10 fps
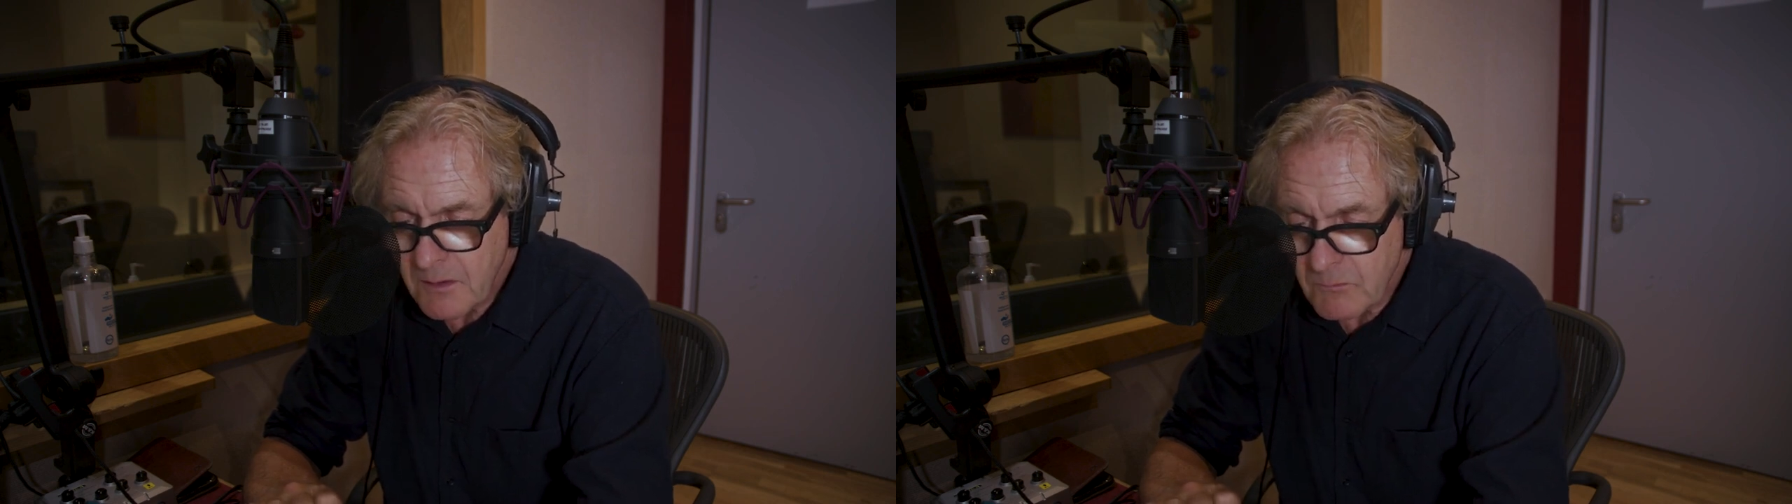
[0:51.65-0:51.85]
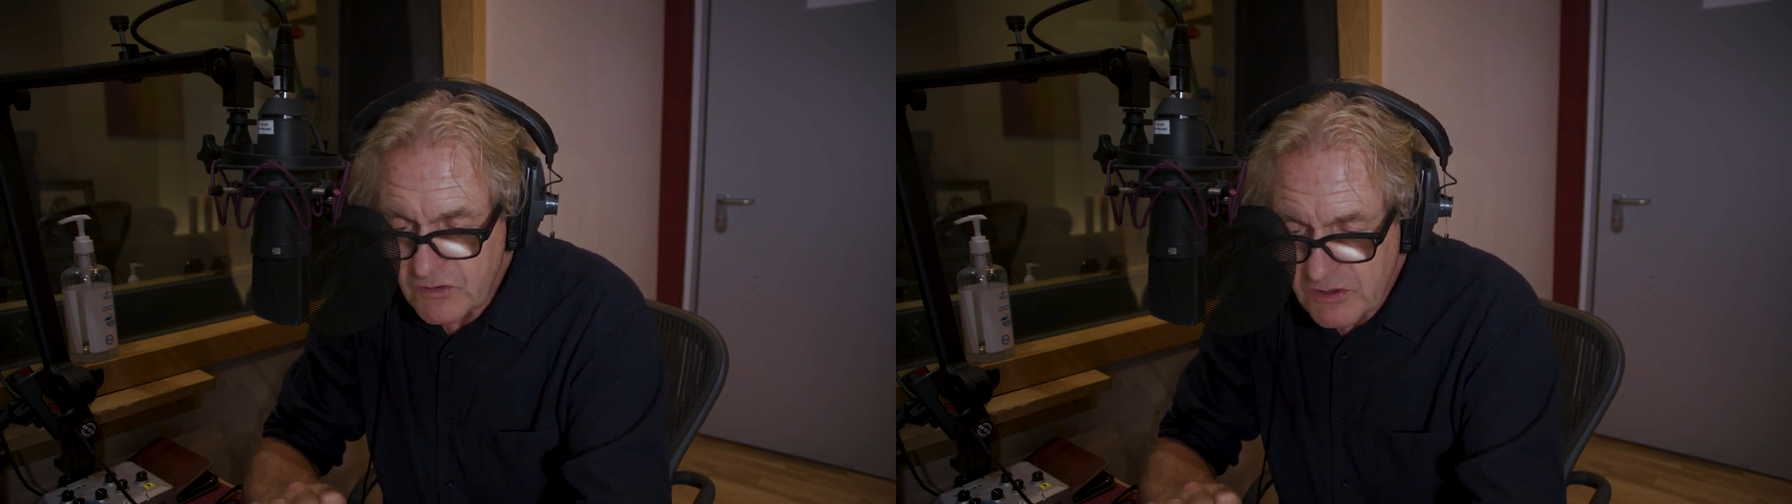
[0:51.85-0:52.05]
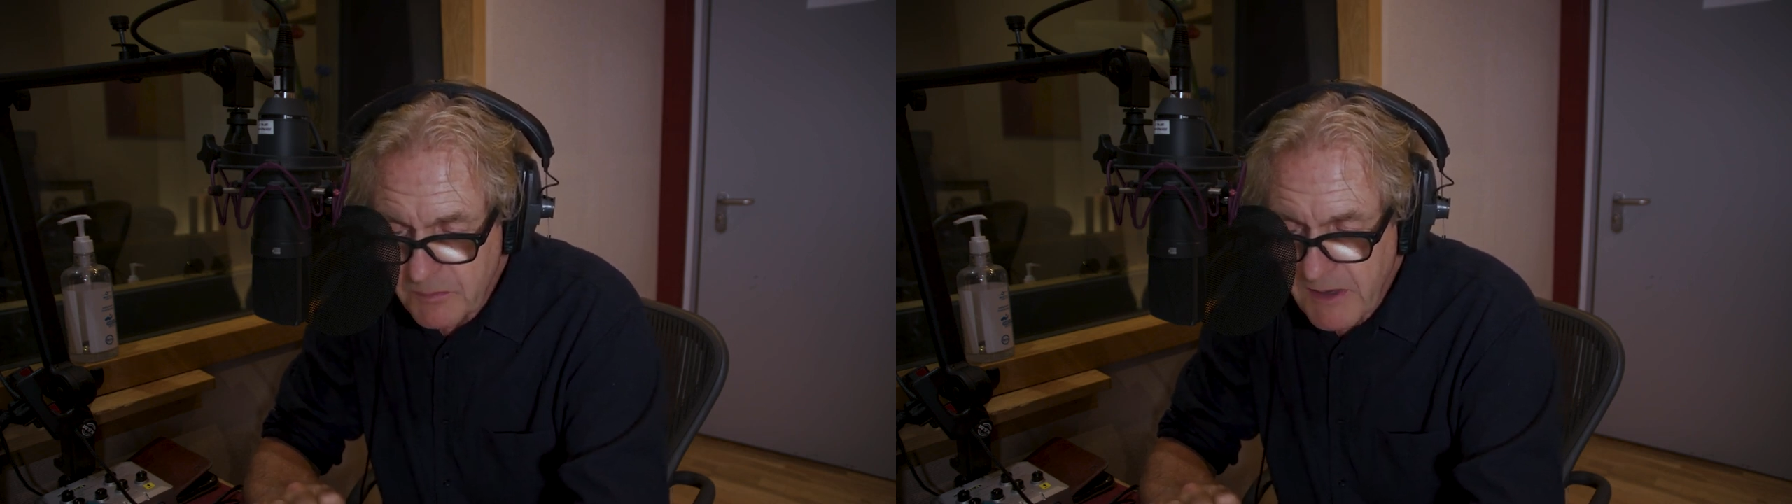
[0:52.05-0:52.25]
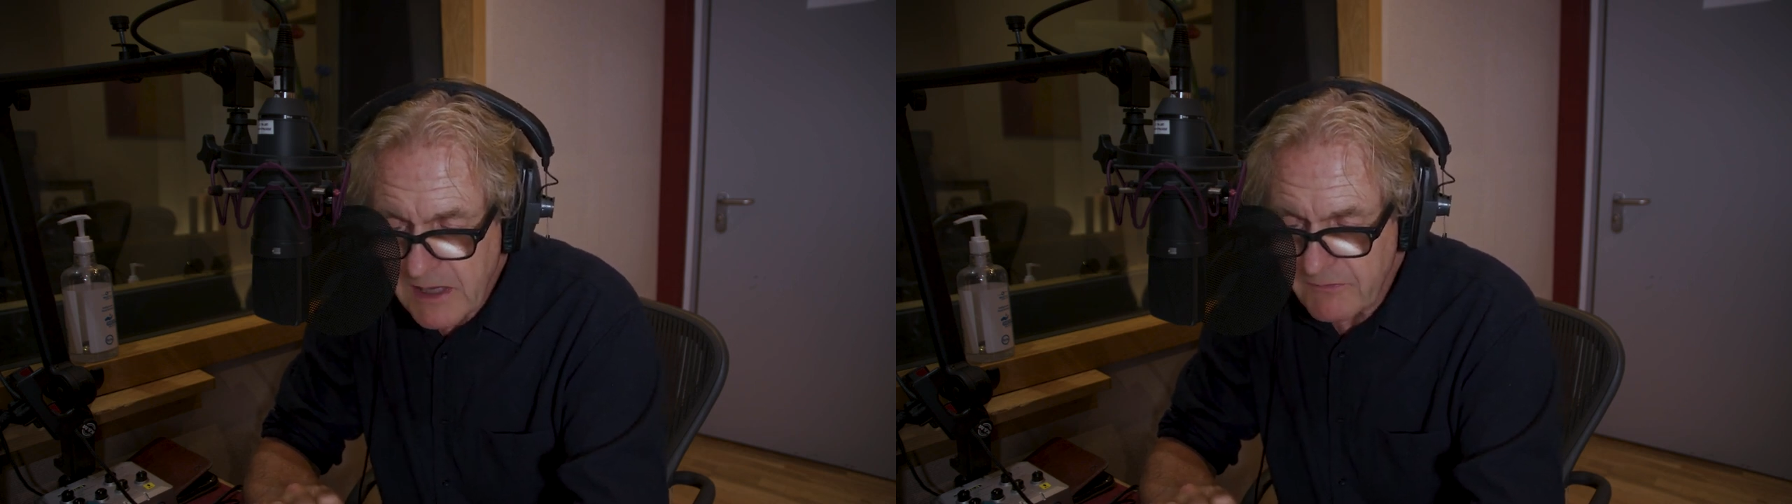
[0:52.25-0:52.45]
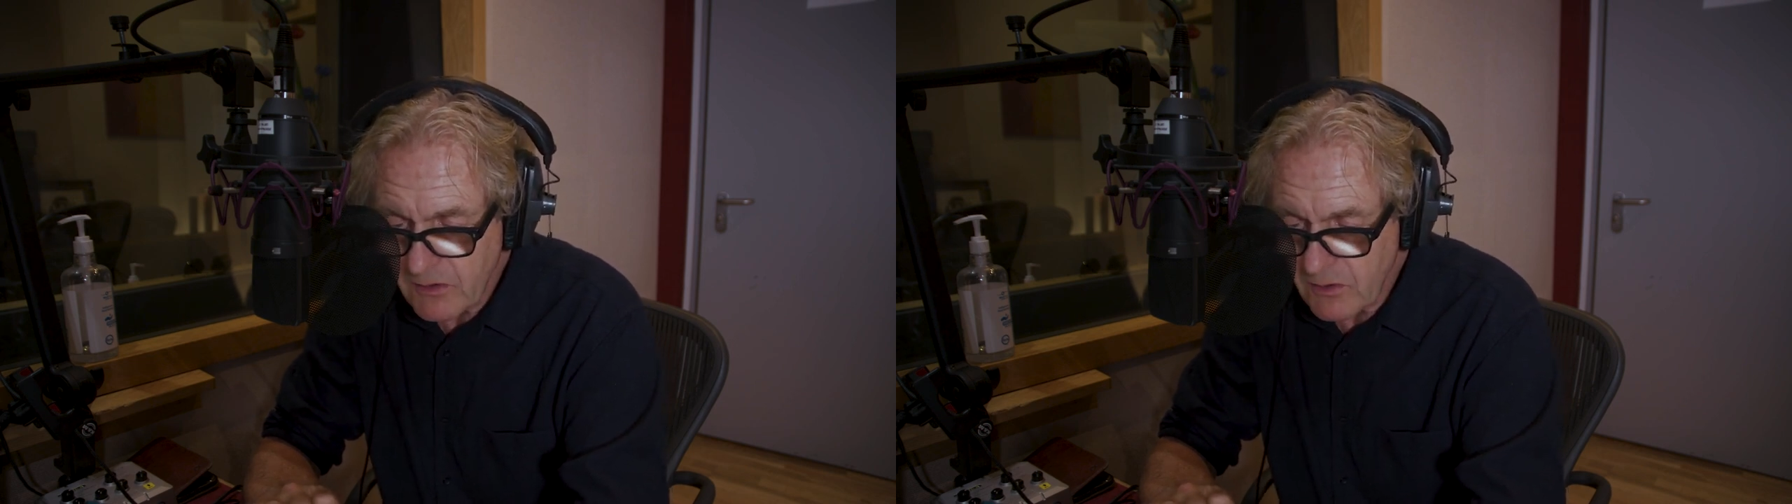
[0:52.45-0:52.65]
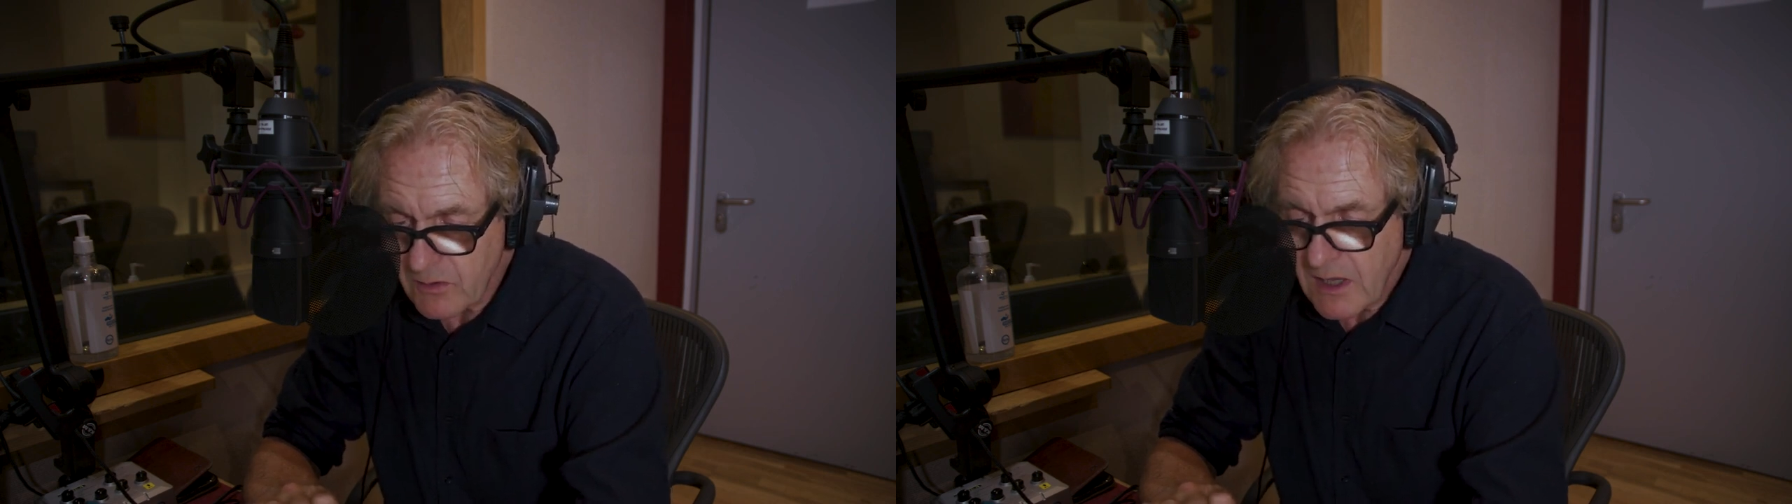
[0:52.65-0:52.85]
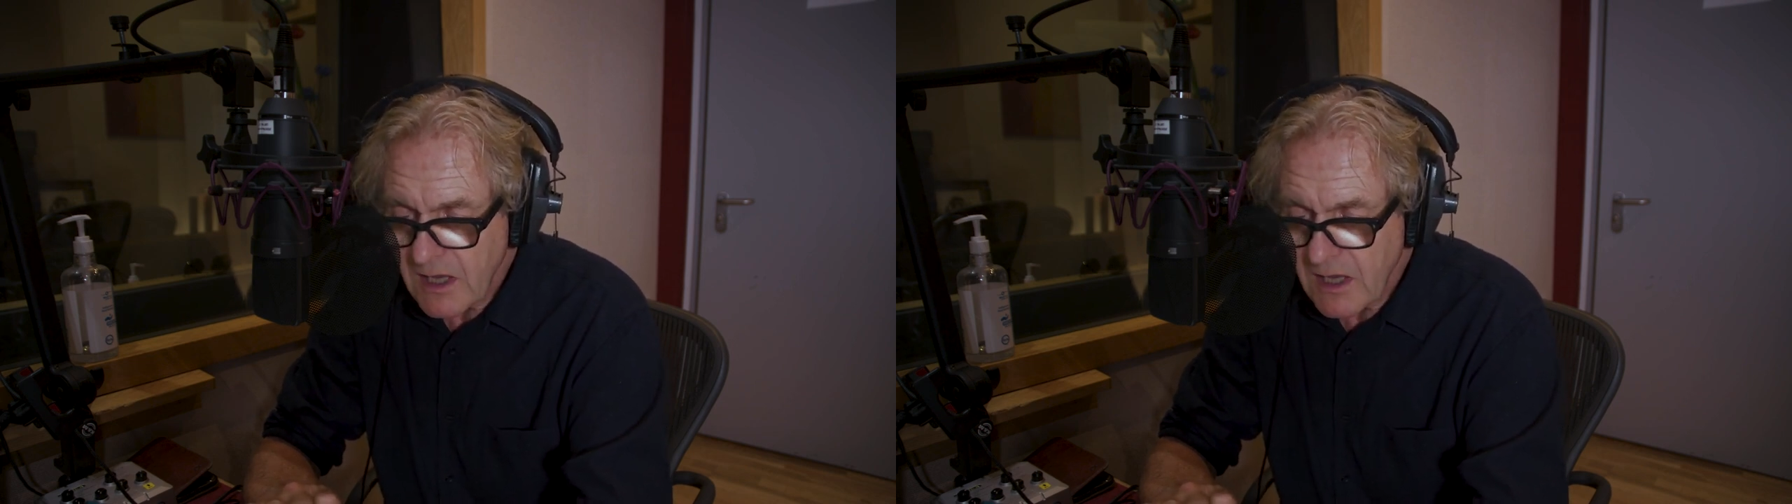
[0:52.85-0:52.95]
Monsieur Béliveau